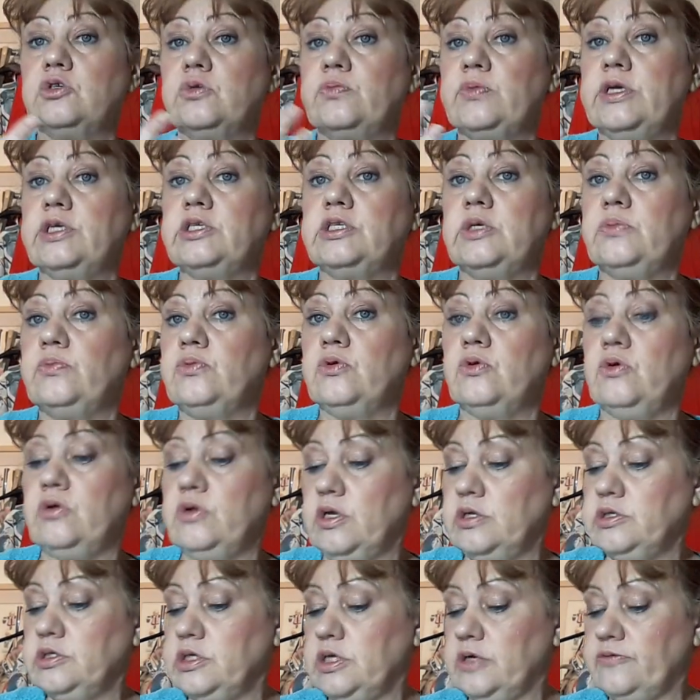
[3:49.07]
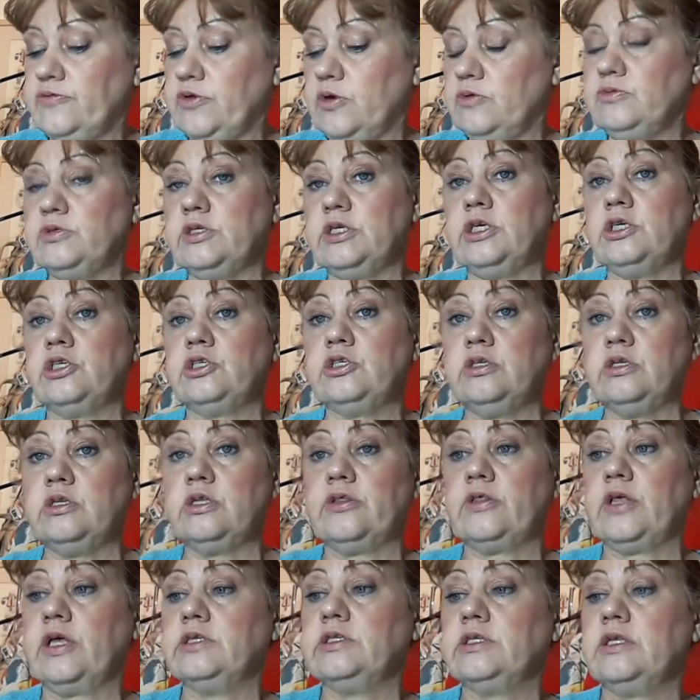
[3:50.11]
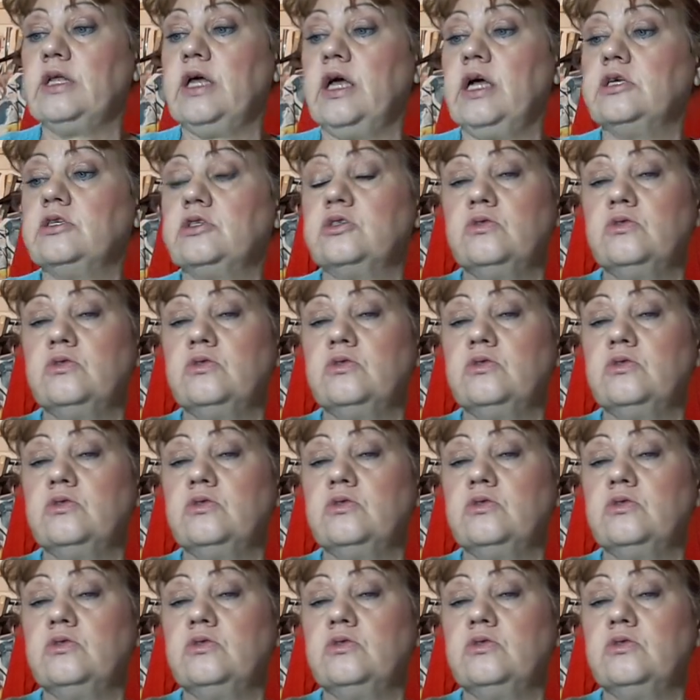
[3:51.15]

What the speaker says: So basically you put it on under your foundation and things like that.